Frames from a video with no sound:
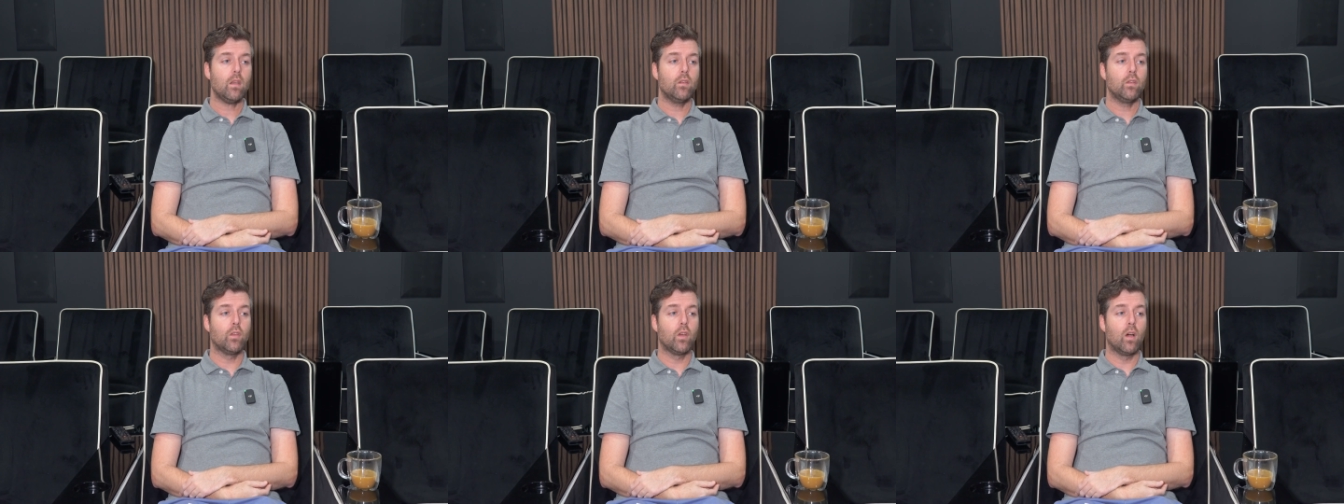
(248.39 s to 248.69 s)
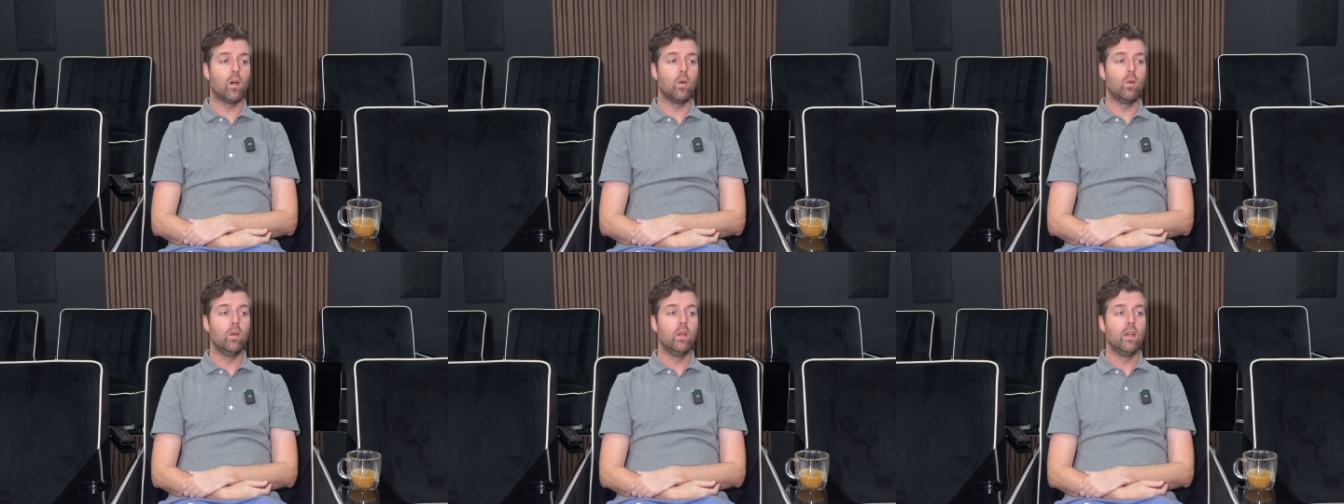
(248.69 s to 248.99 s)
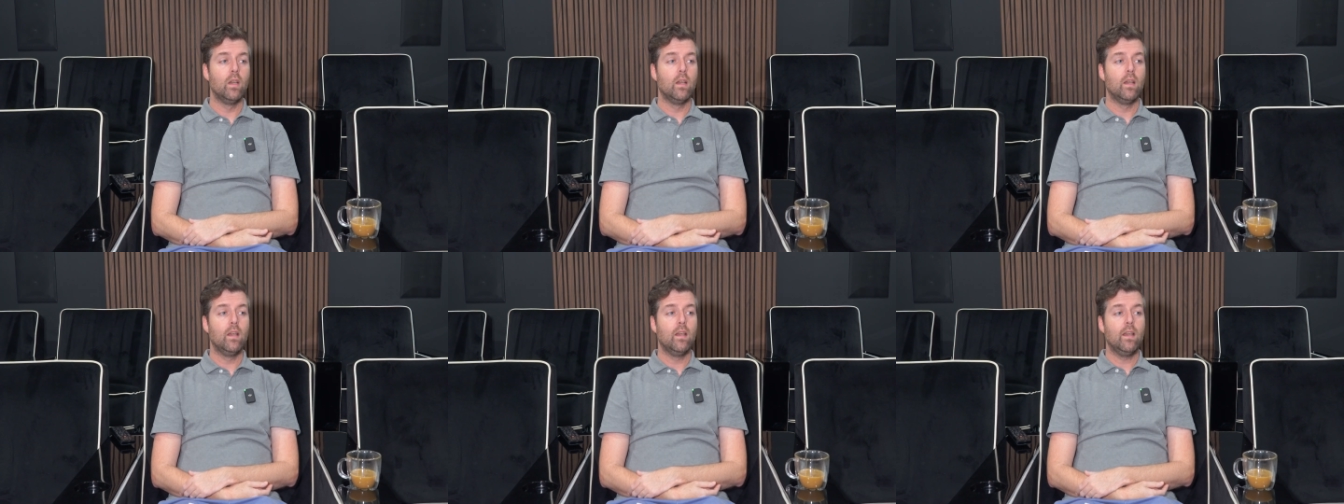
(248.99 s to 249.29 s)
So
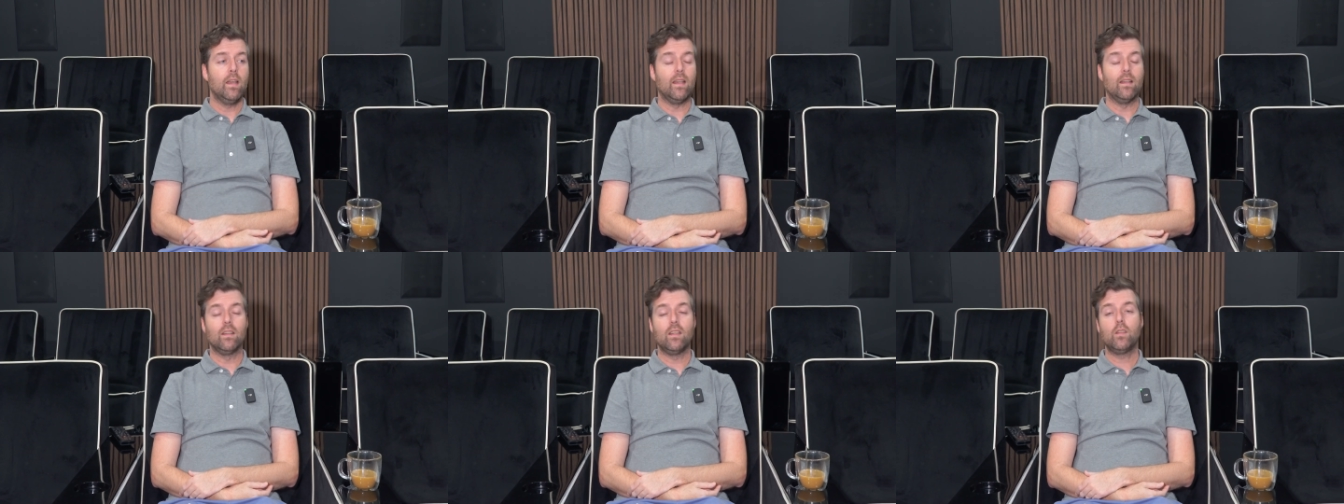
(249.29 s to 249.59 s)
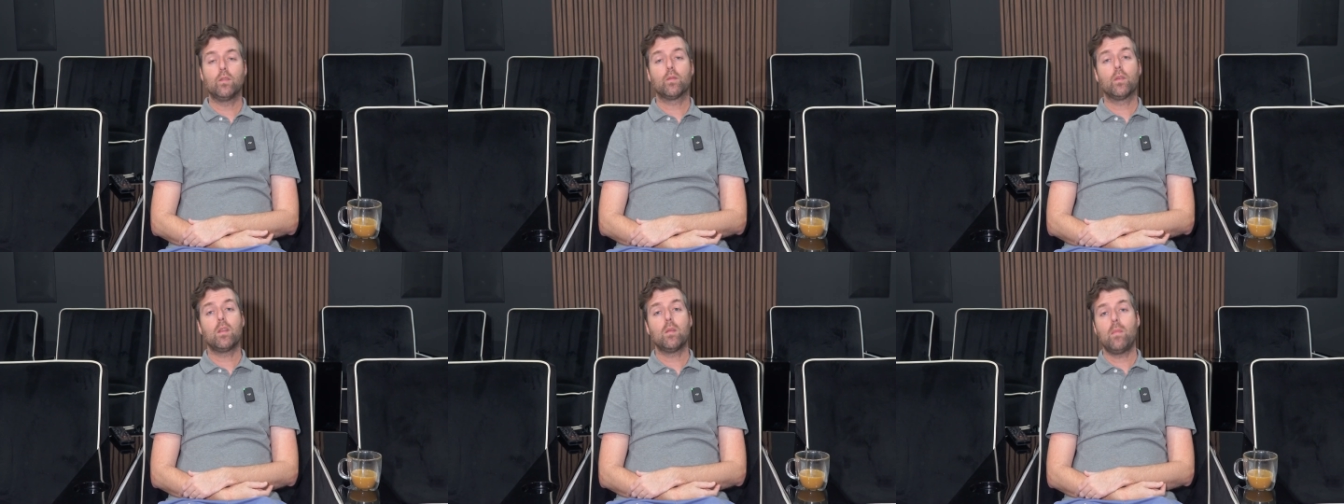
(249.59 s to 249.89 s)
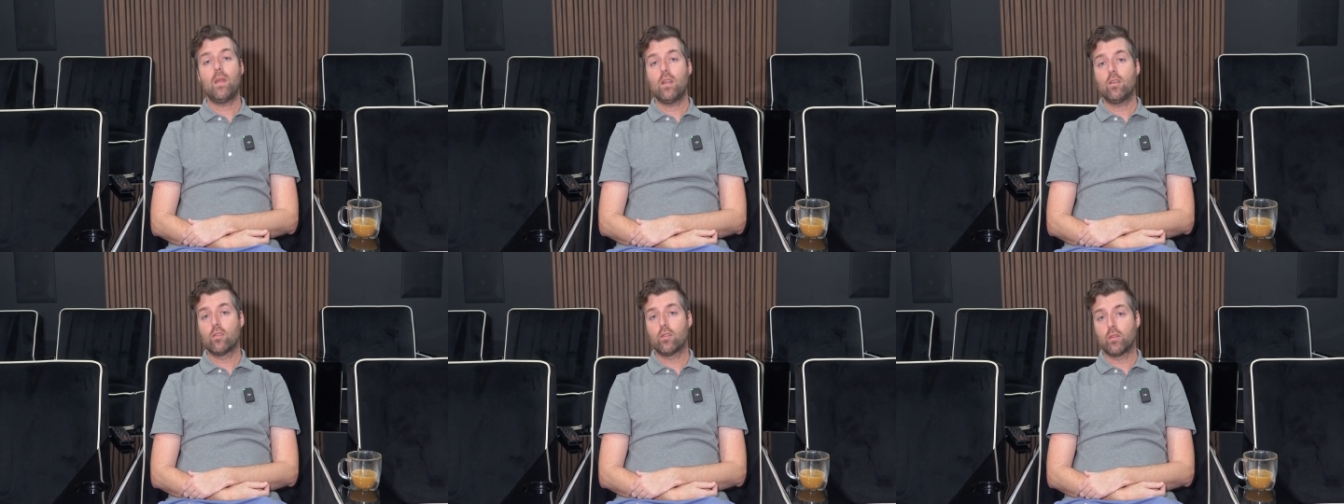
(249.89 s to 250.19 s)
at least from the
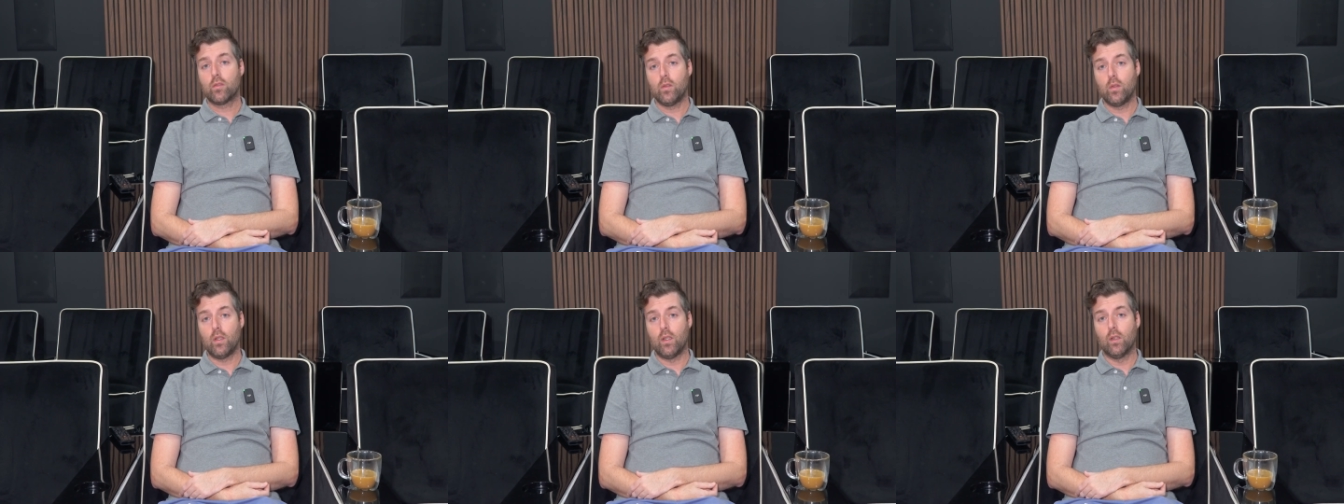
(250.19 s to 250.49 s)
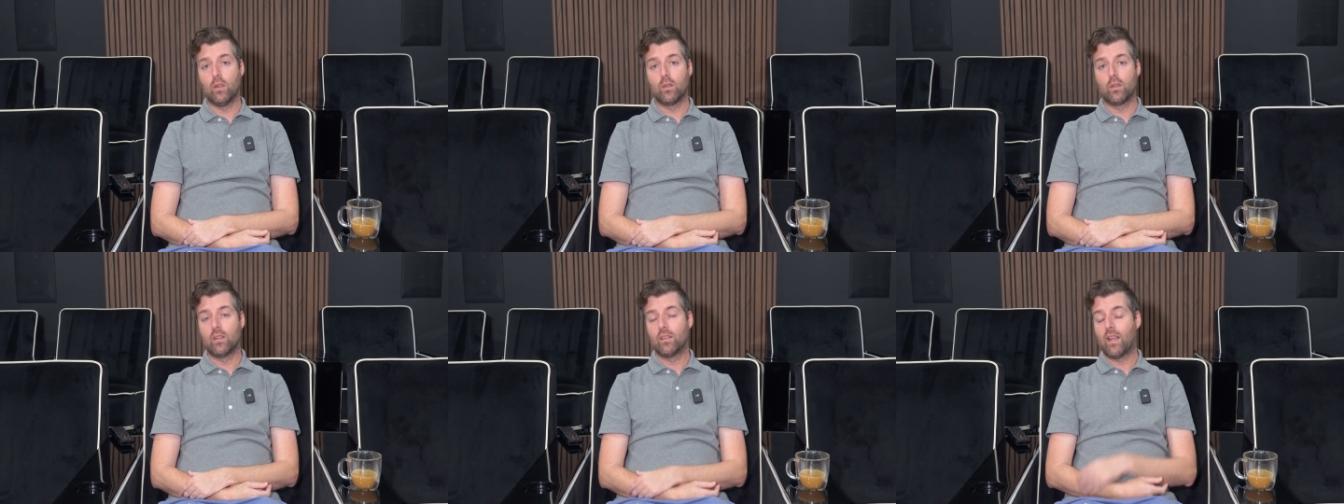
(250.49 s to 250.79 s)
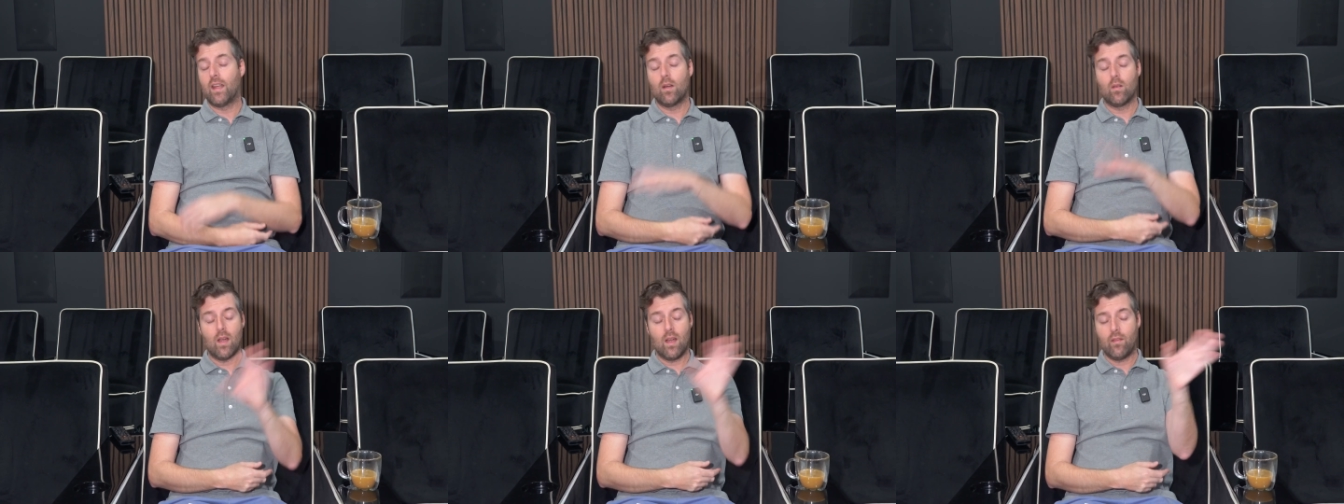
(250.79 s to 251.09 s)
major studios, because
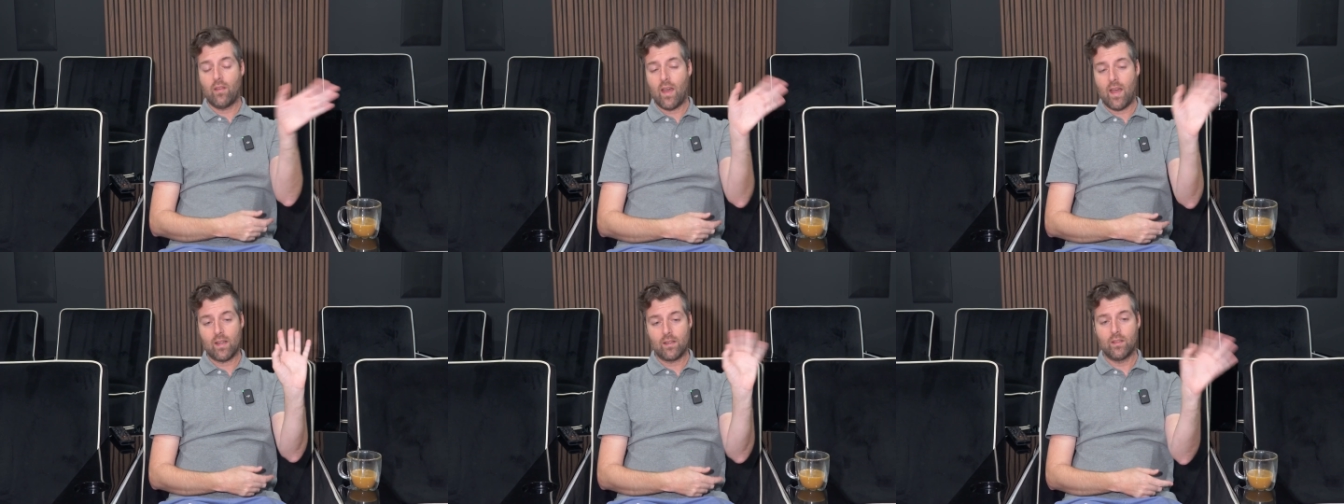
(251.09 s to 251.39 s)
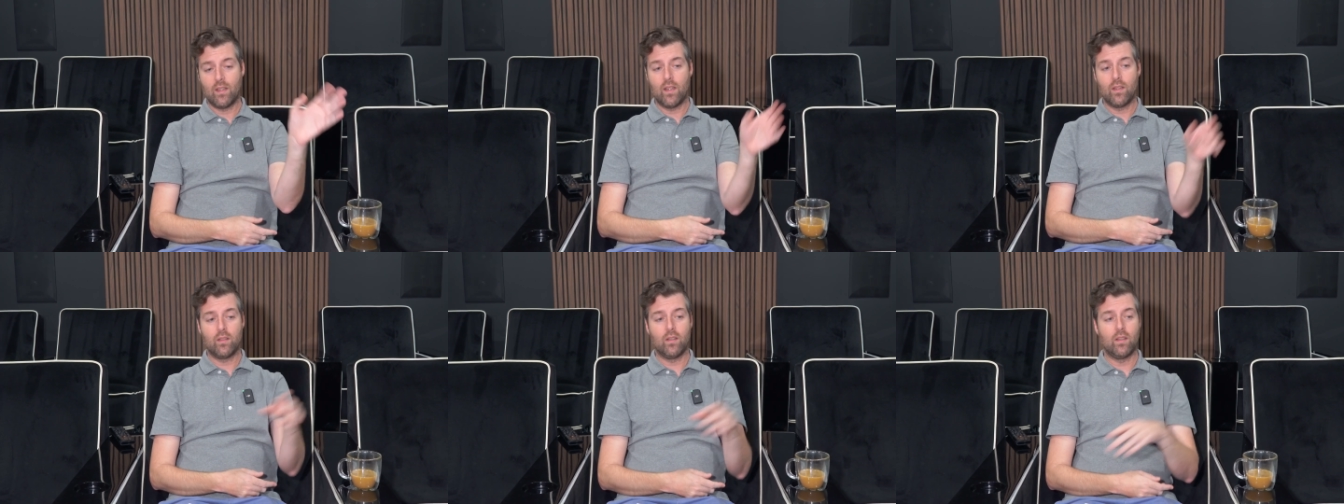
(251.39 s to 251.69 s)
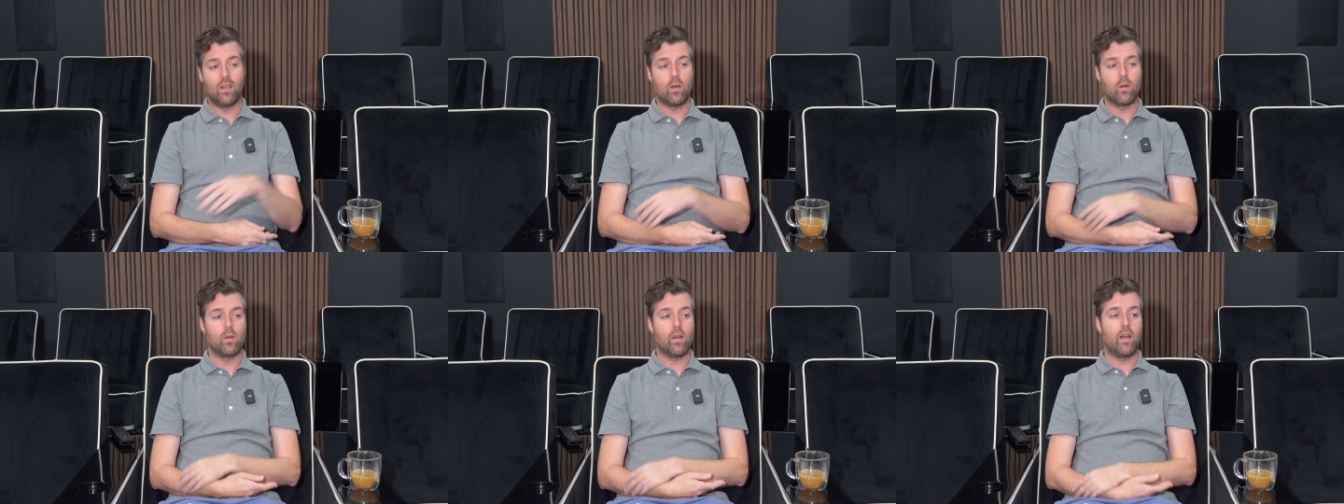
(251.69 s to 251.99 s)
I don't have access
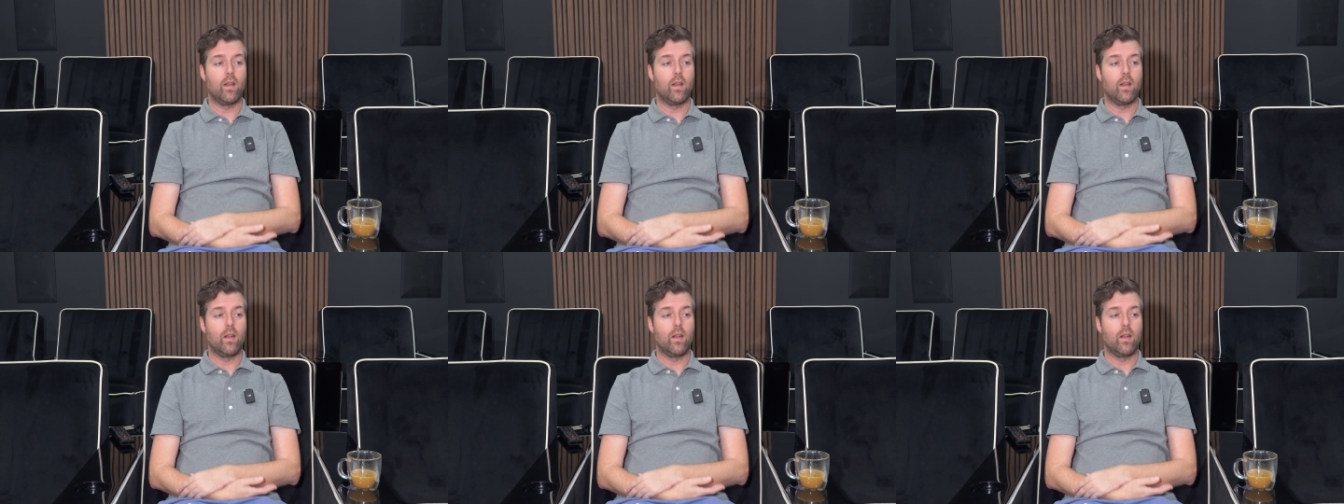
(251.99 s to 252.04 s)
and don't,